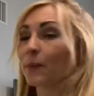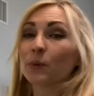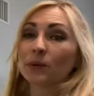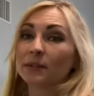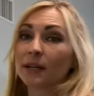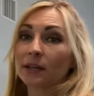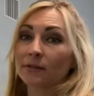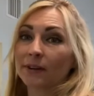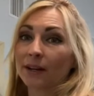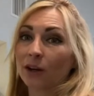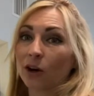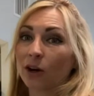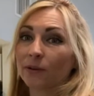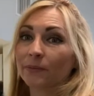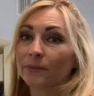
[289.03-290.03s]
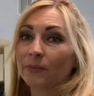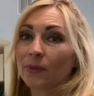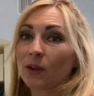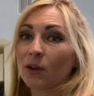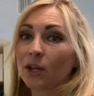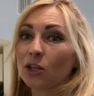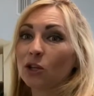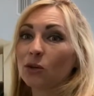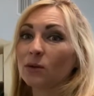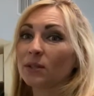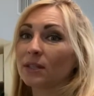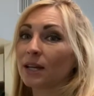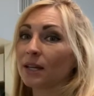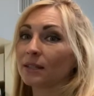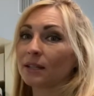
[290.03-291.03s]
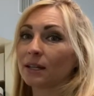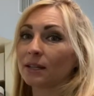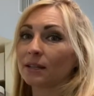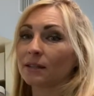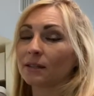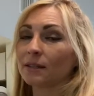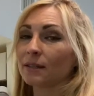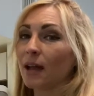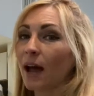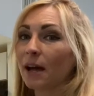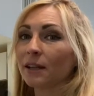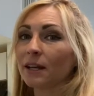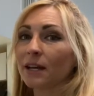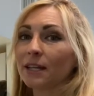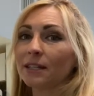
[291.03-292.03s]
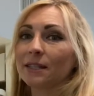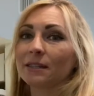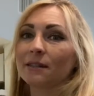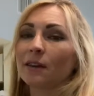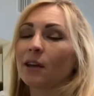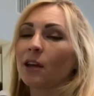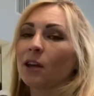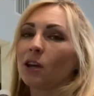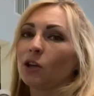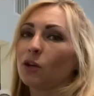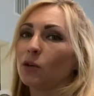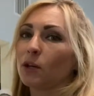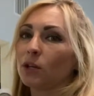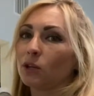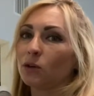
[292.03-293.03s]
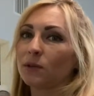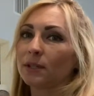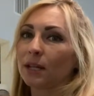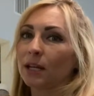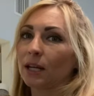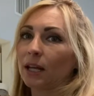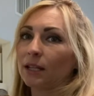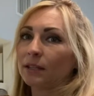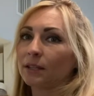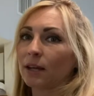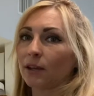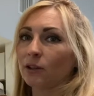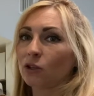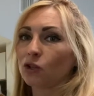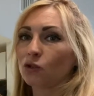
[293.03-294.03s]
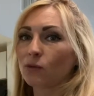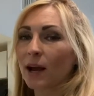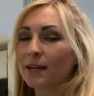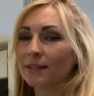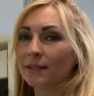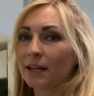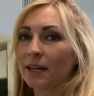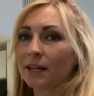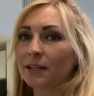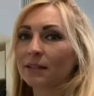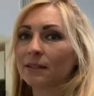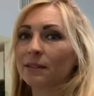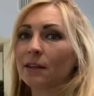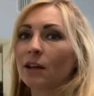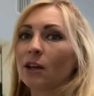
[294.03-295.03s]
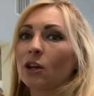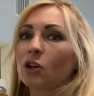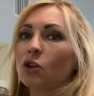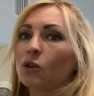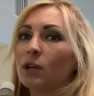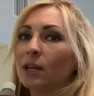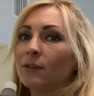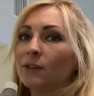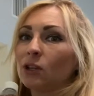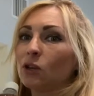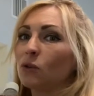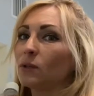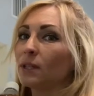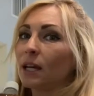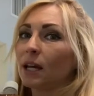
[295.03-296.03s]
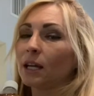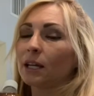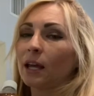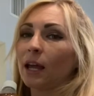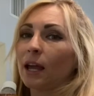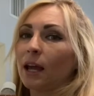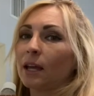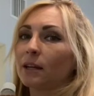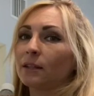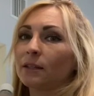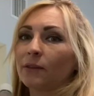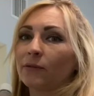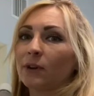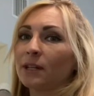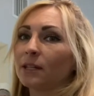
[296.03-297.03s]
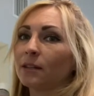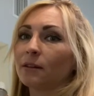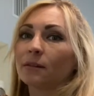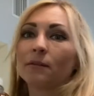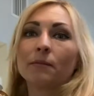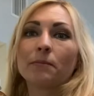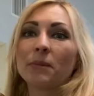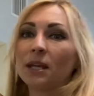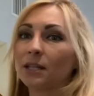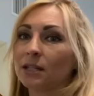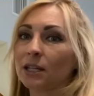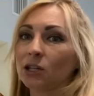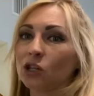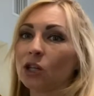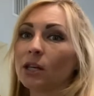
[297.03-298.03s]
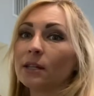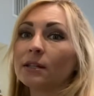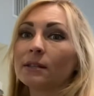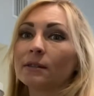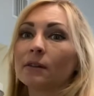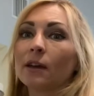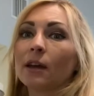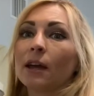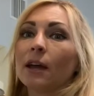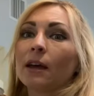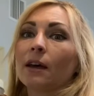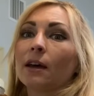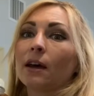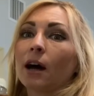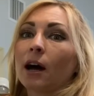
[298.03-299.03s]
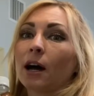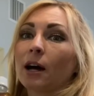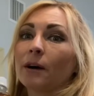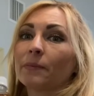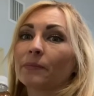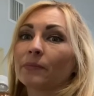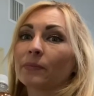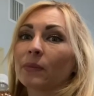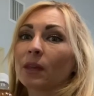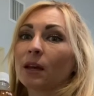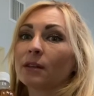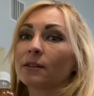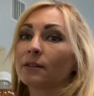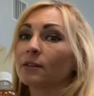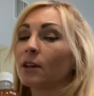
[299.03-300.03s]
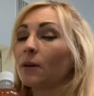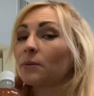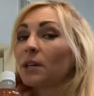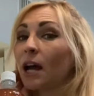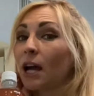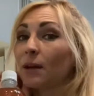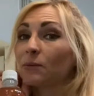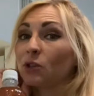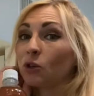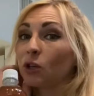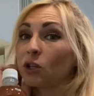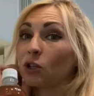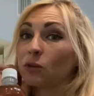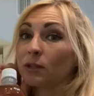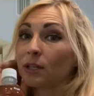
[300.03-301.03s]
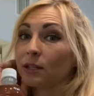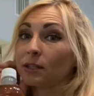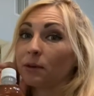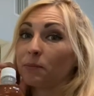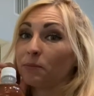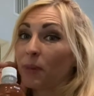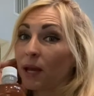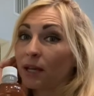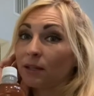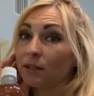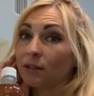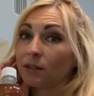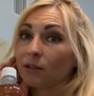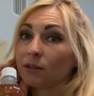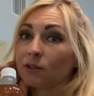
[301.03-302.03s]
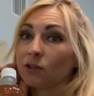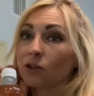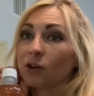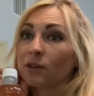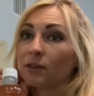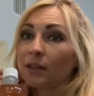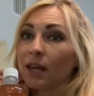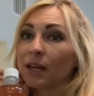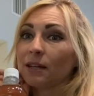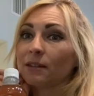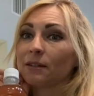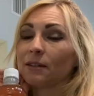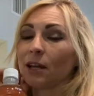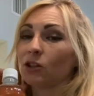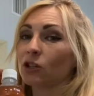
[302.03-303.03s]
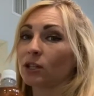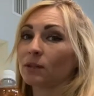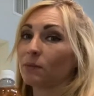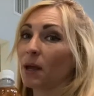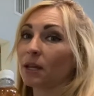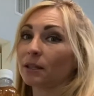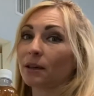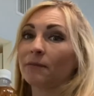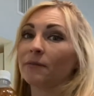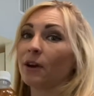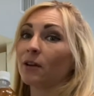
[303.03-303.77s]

cider vinegar. You can use this in salads. You can use it in salad dressings. You can even use it in different meat dishes. Sometimes you can use this to baste certain things and just make them very